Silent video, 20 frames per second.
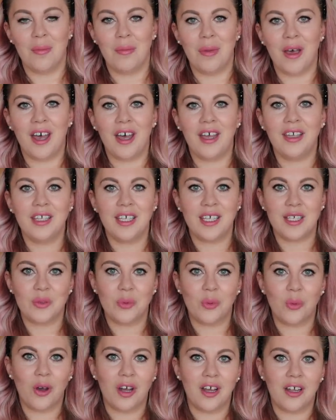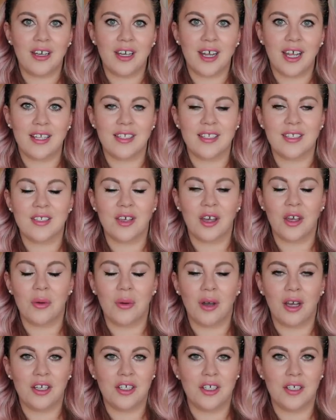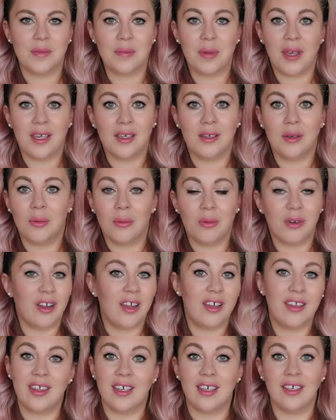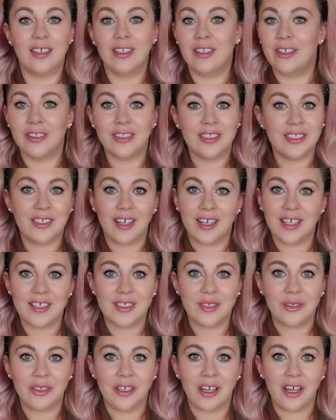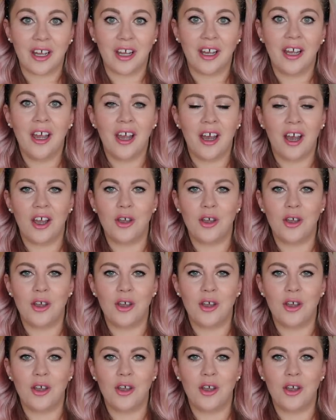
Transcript: Pearl is one, and so I just pick what I think looks nice on her.